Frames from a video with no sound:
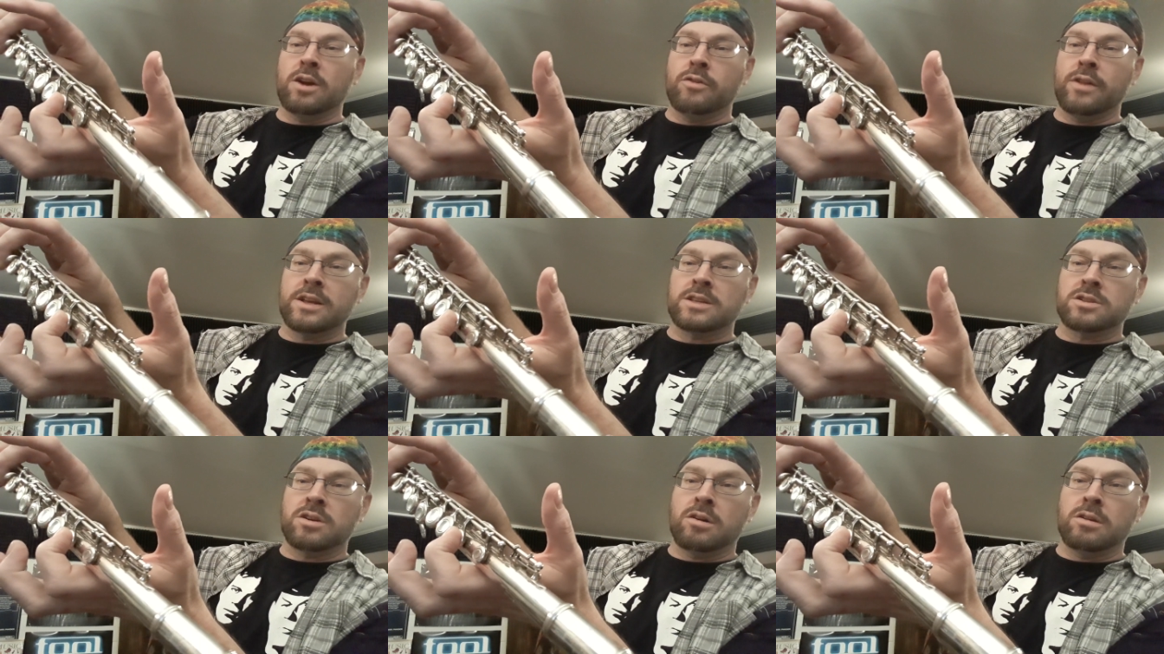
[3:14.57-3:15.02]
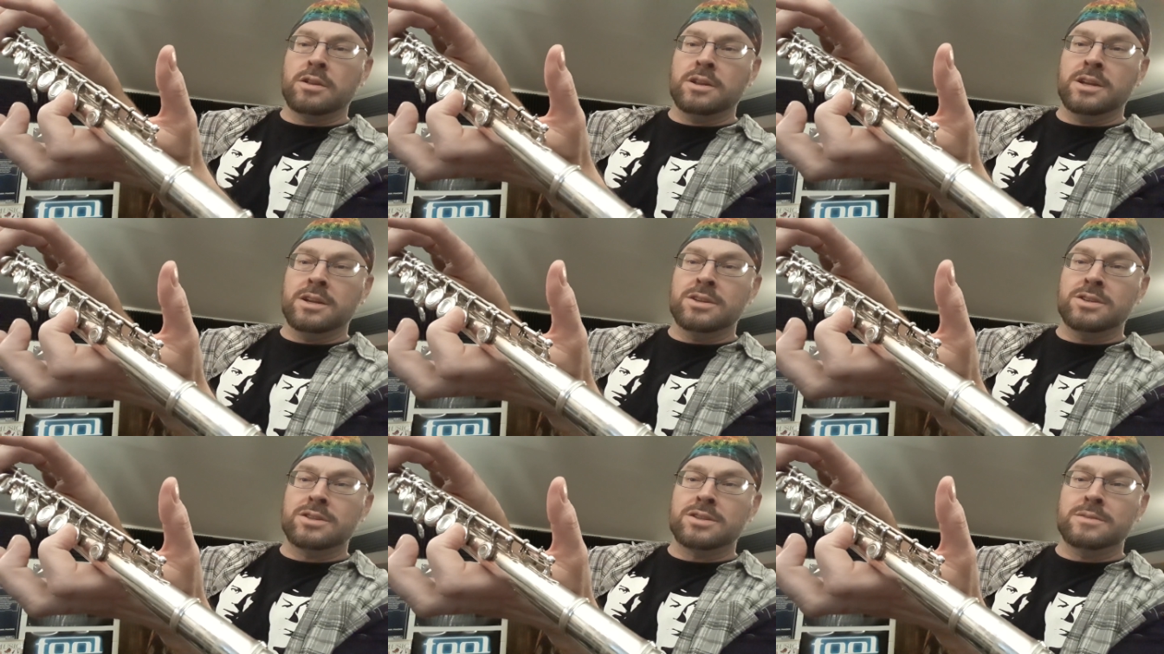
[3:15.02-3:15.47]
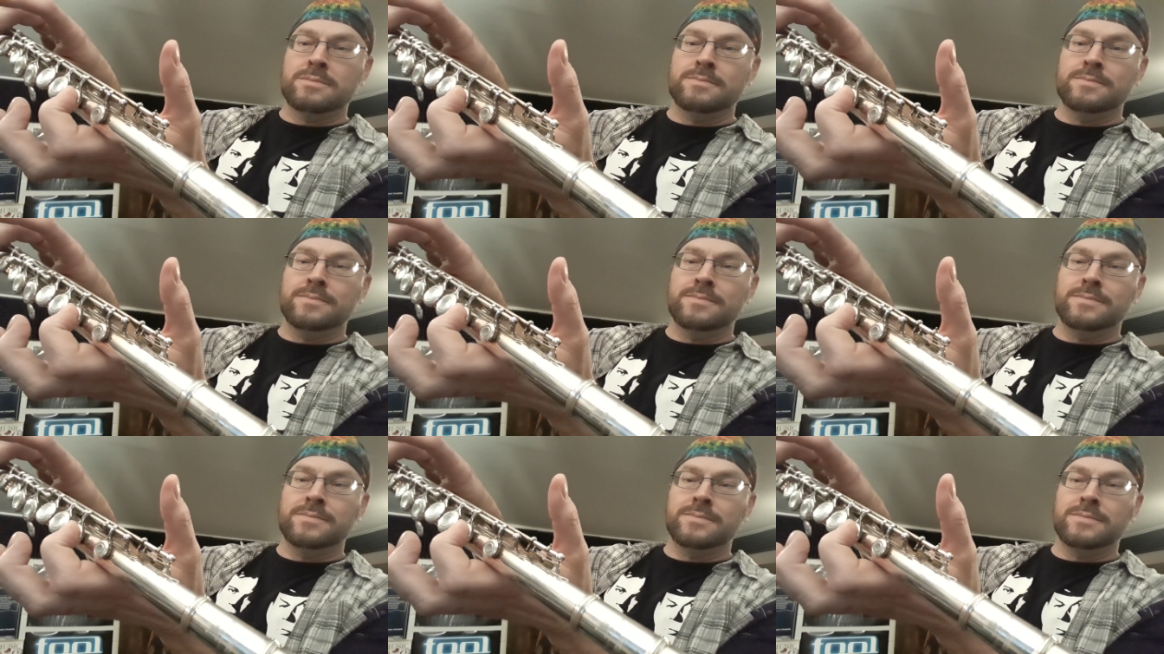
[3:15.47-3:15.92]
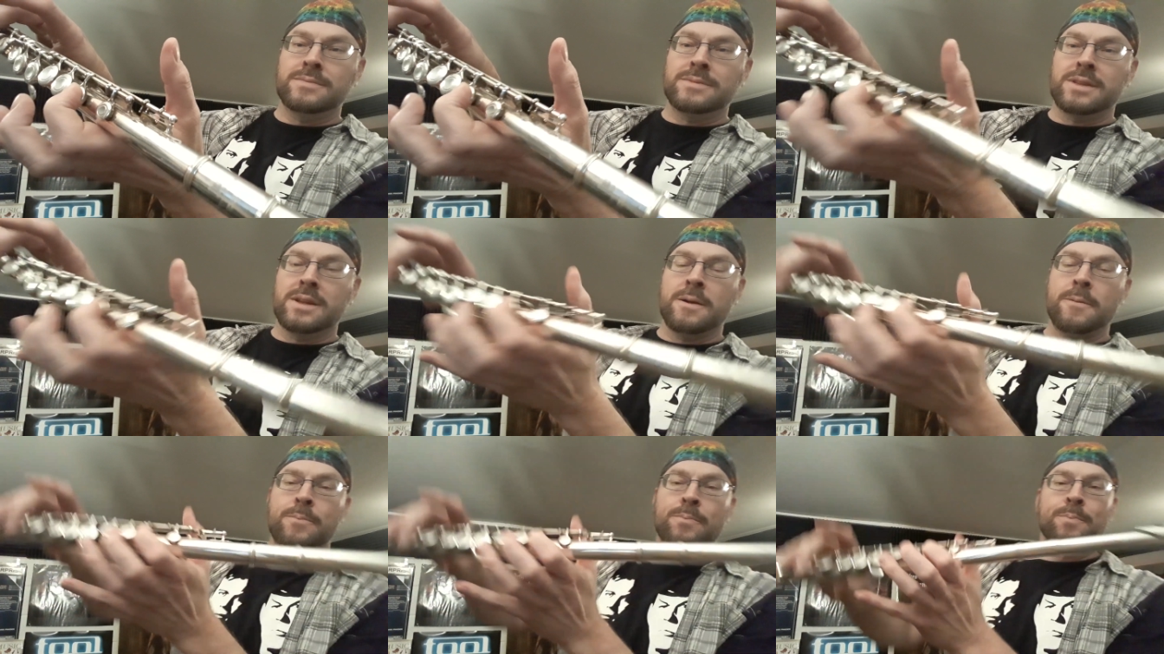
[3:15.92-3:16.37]
That's all it is.
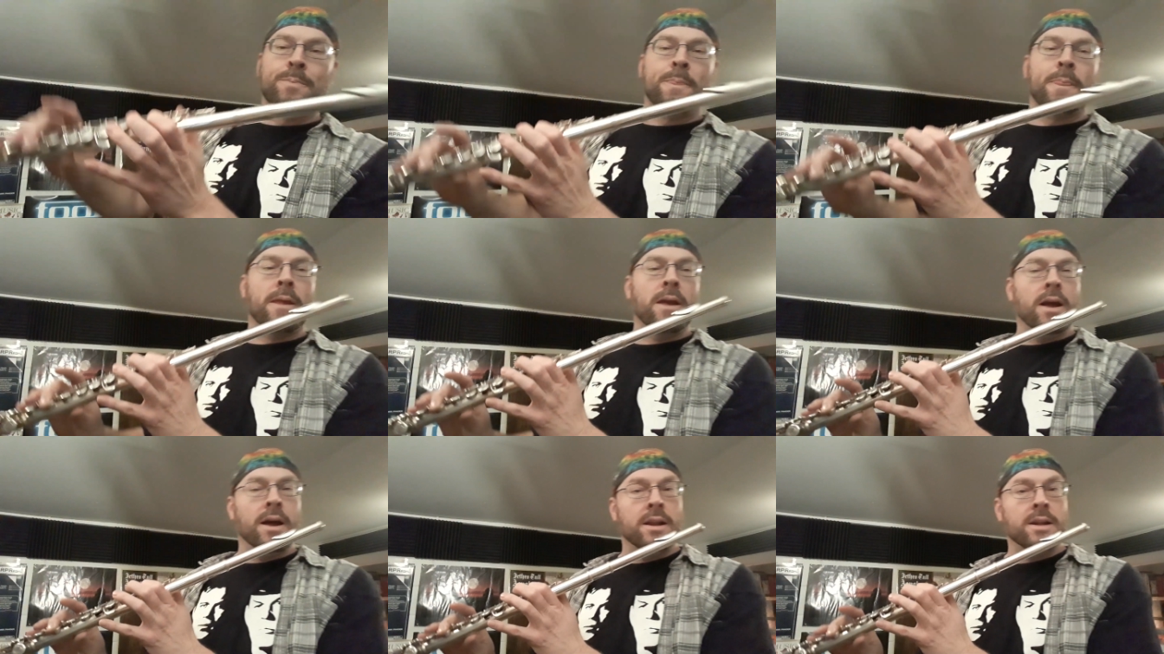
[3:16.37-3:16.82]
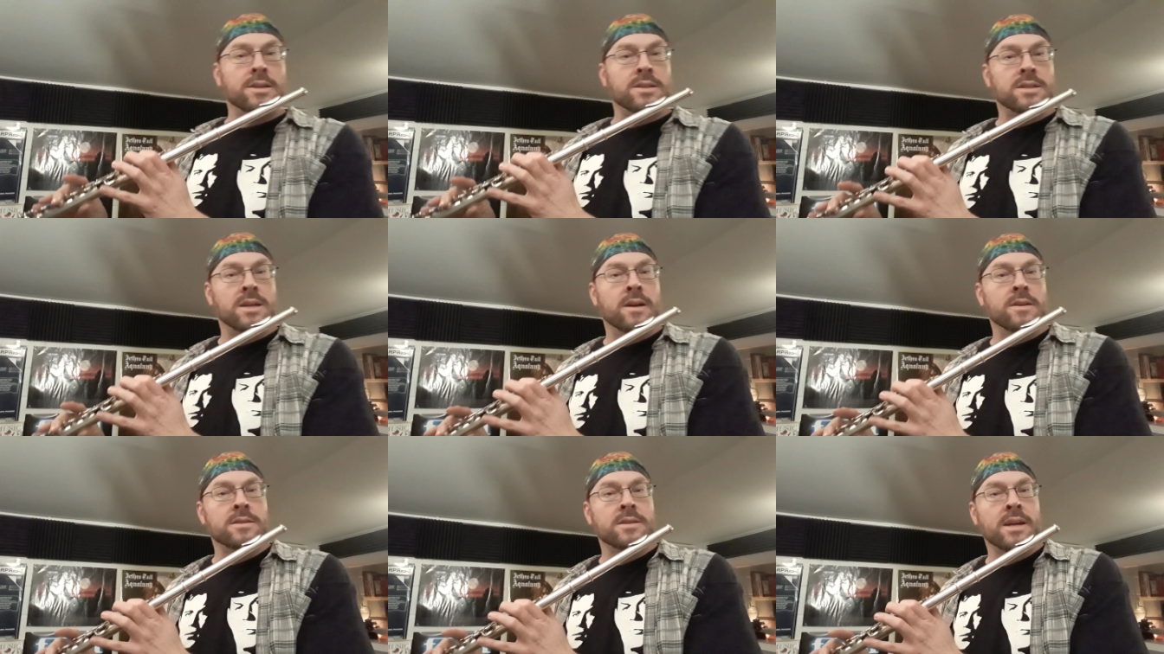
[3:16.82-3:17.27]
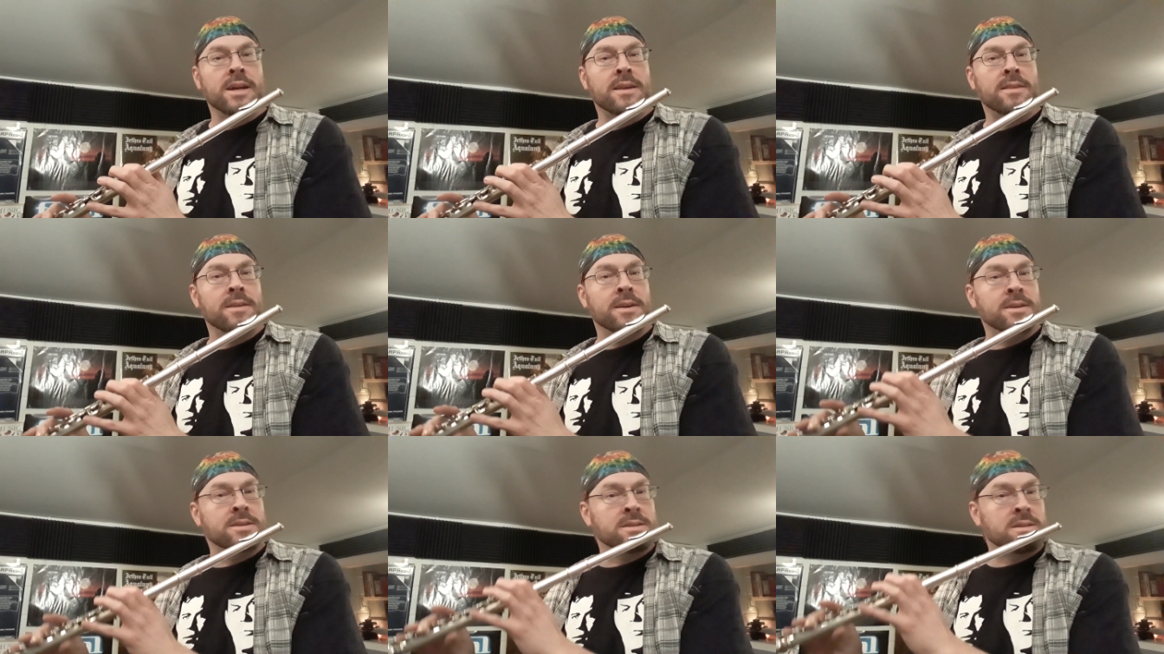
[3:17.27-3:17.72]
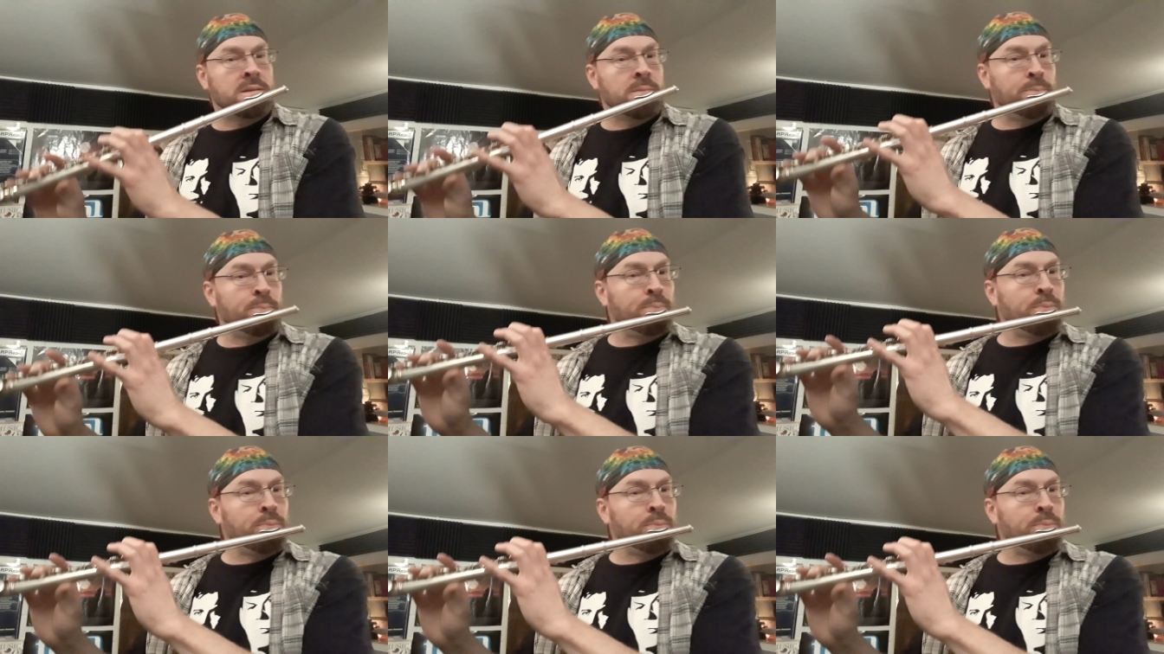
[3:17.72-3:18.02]
And it sounds like this.